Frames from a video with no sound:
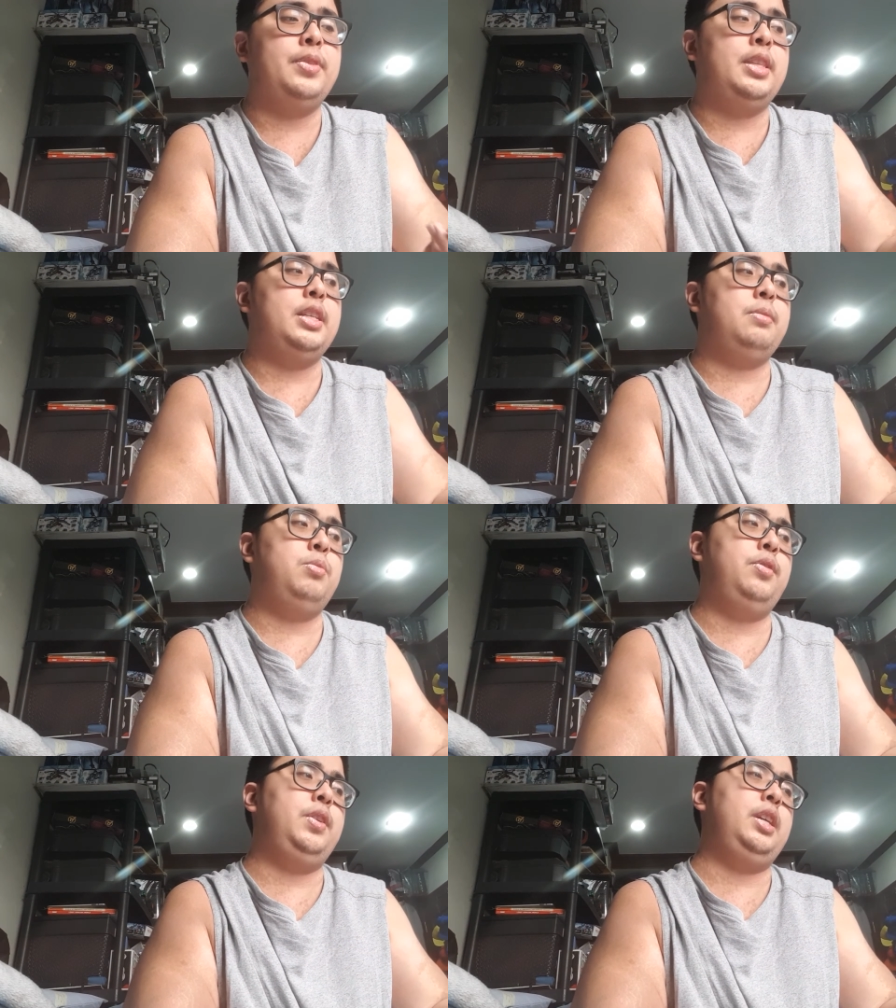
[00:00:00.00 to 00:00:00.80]
this
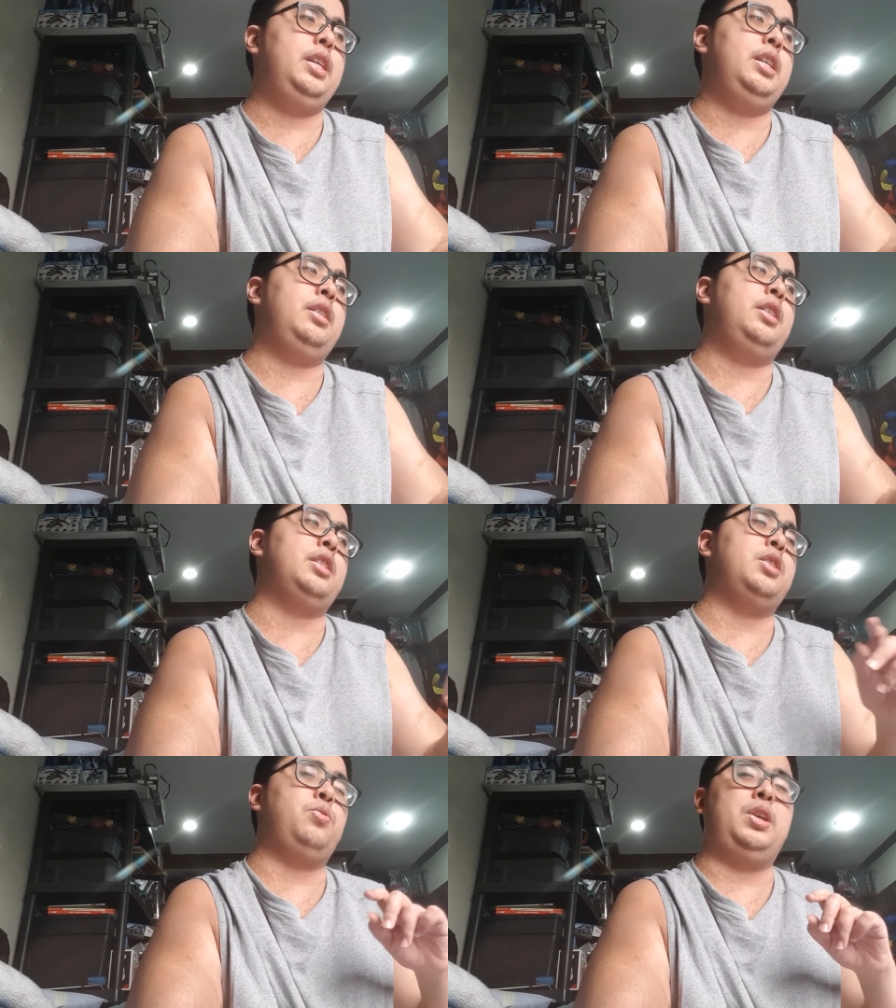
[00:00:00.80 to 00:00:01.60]
movie
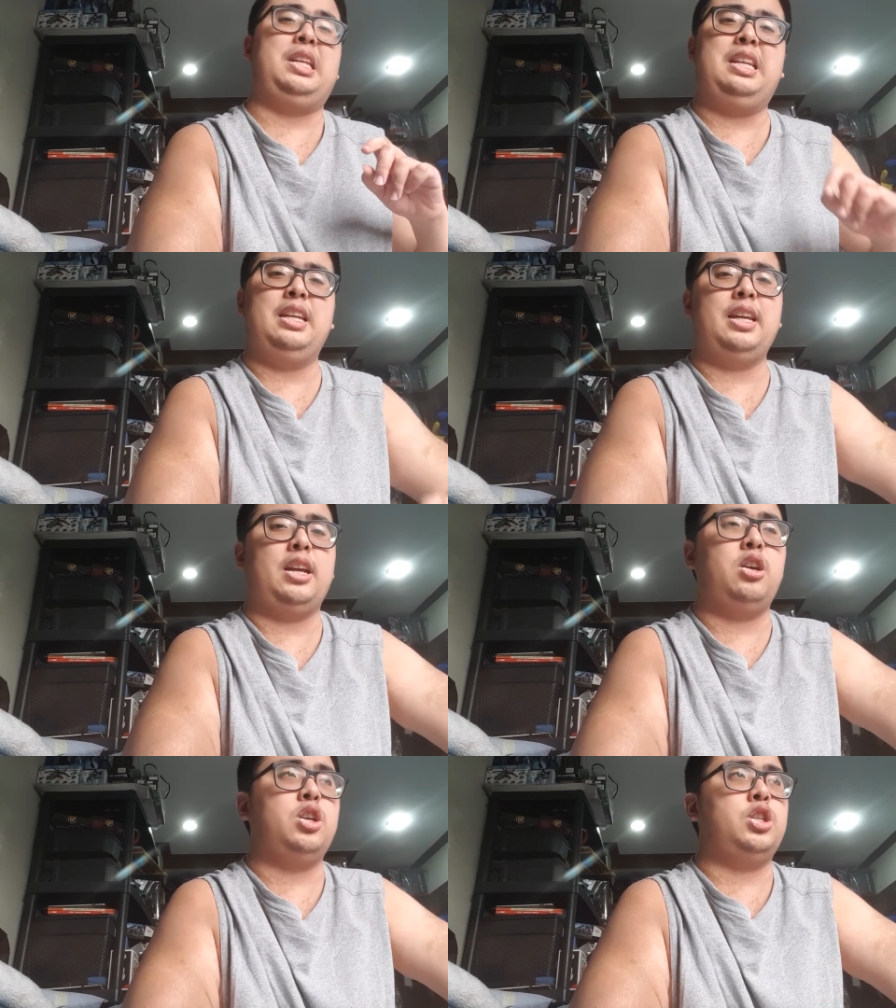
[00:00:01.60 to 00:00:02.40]
doesn't really need
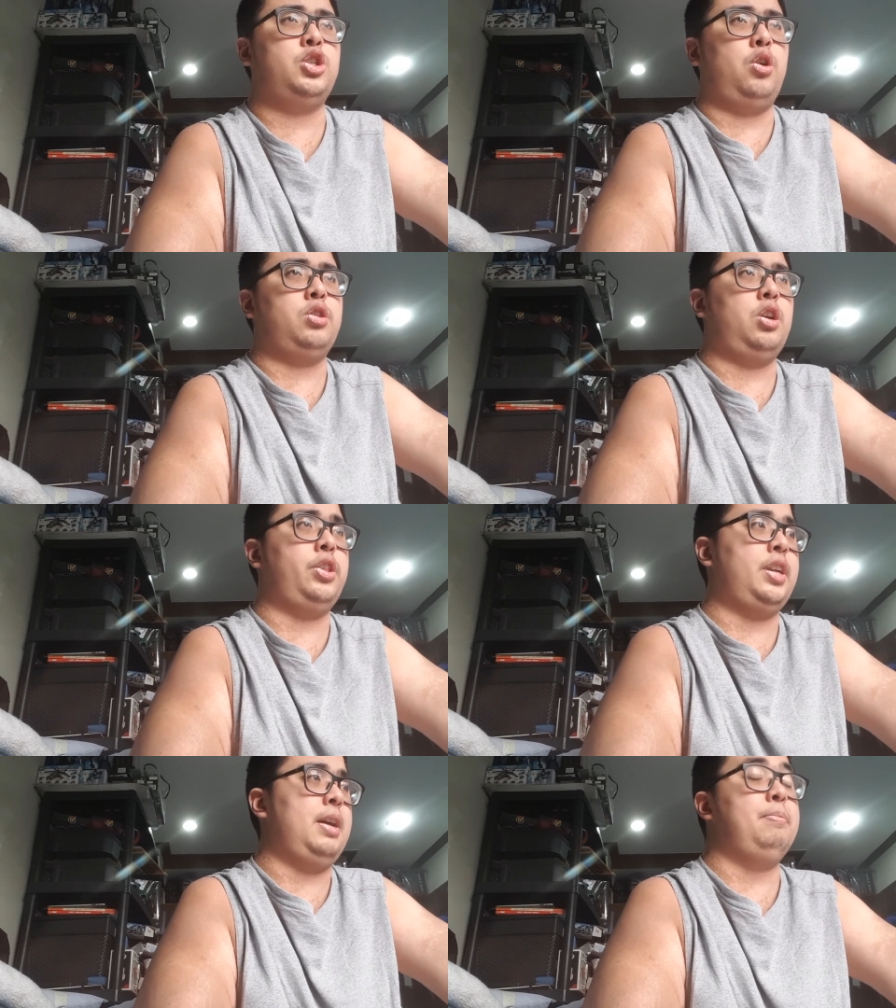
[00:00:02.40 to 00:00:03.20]
like jokes all
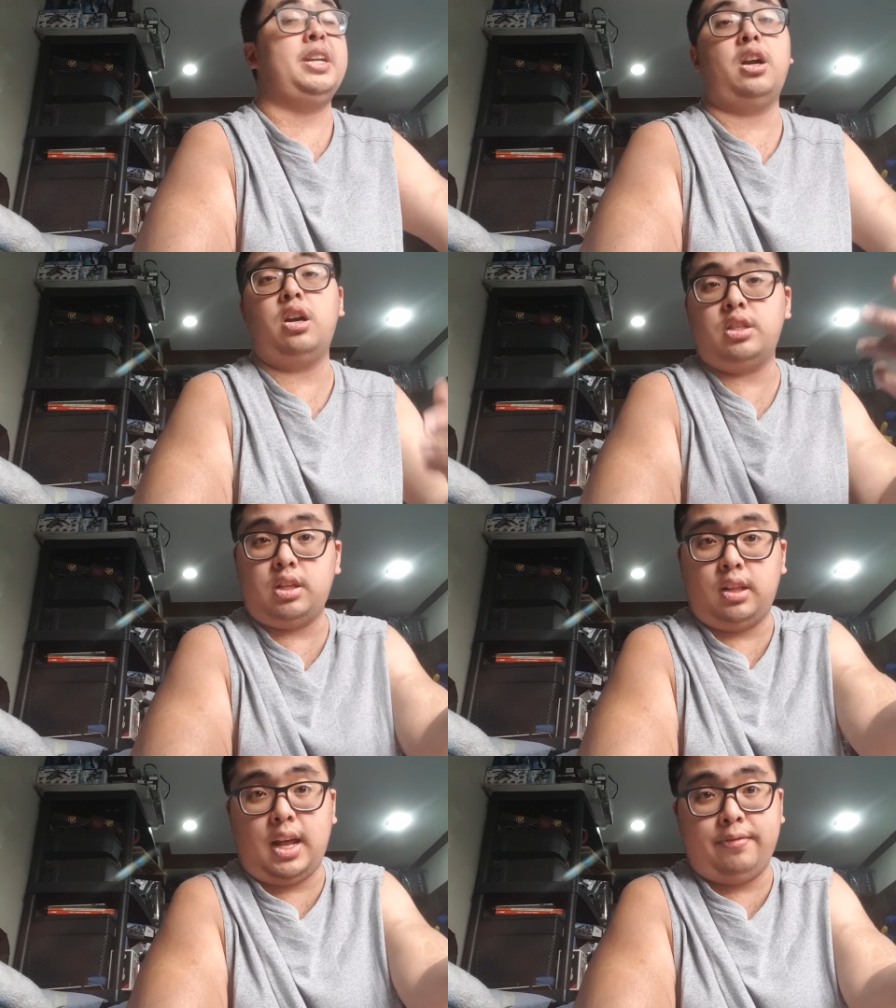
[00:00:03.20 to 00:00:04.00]
the time, but there's
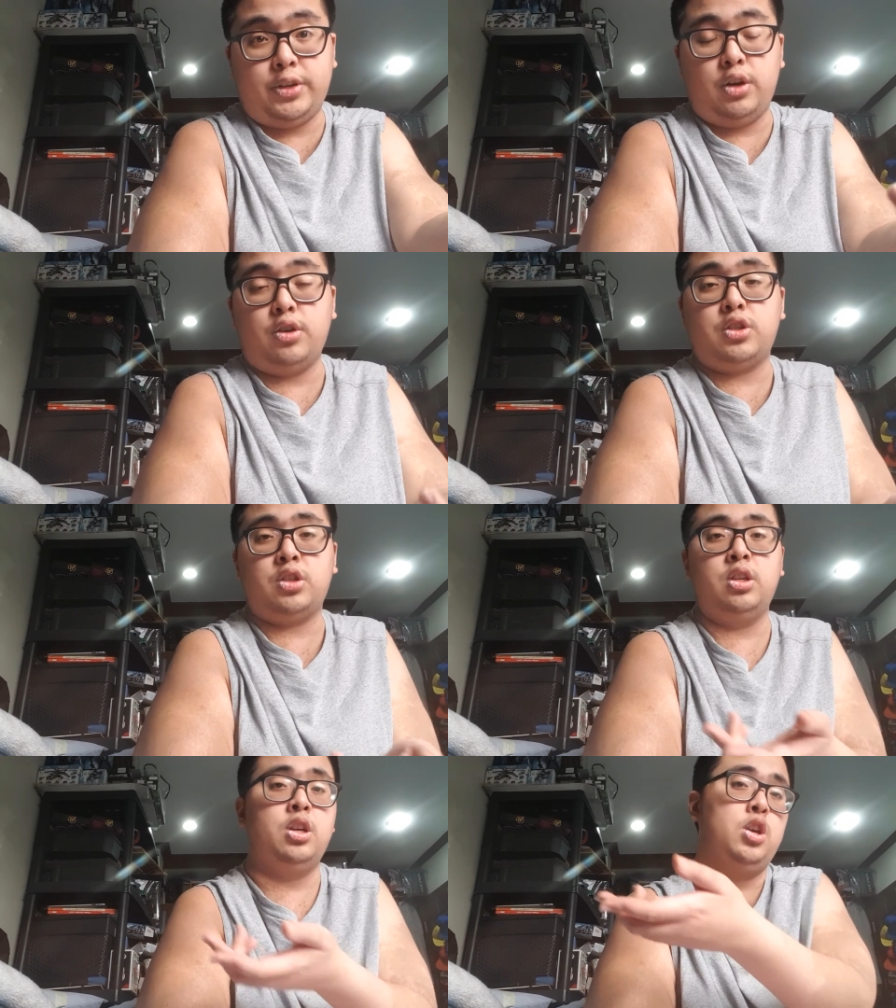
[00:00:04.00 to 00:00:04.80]
a lot of jokes